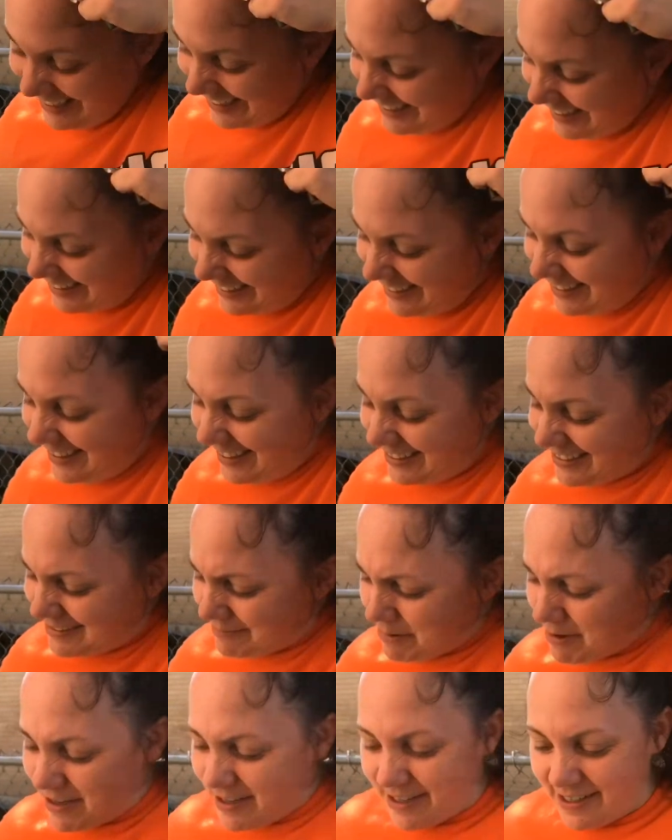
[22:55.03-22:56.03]
that
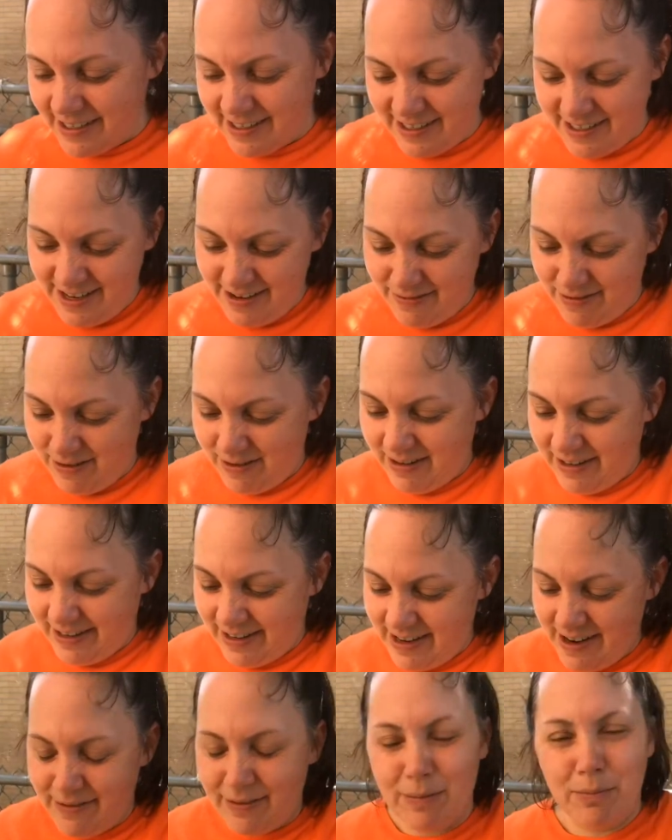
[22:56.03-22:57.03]
spark mm. doesn't never
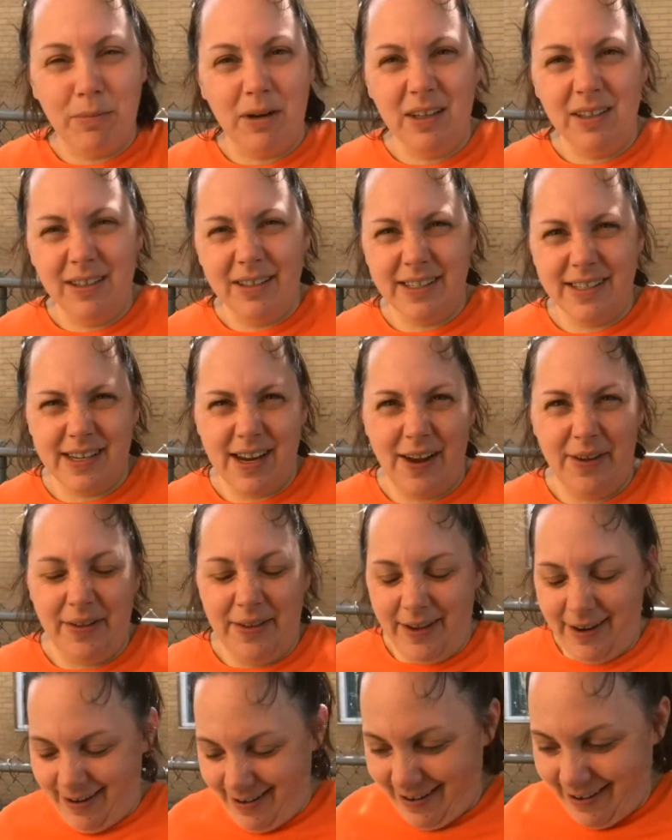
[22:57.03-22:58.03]
it never burns
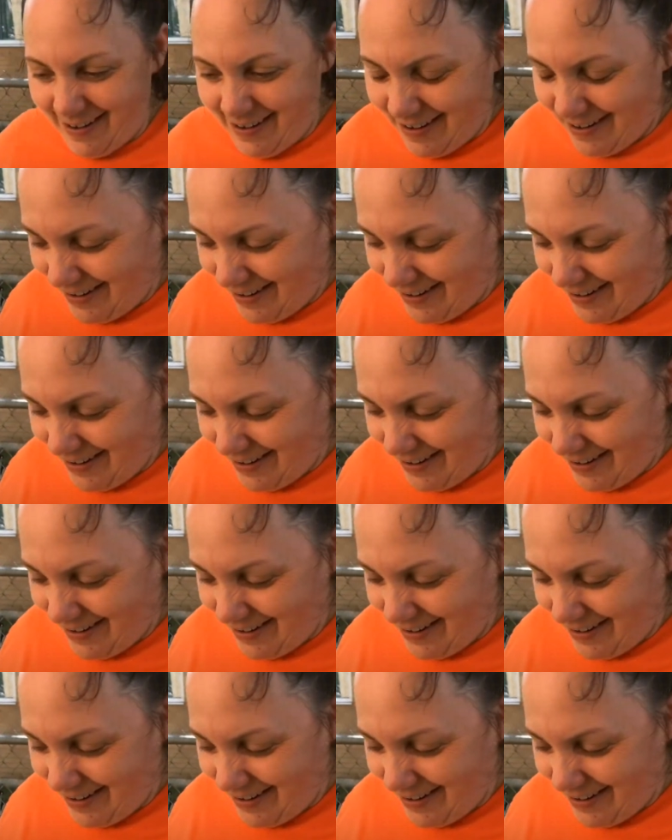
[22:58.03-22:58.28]
down there.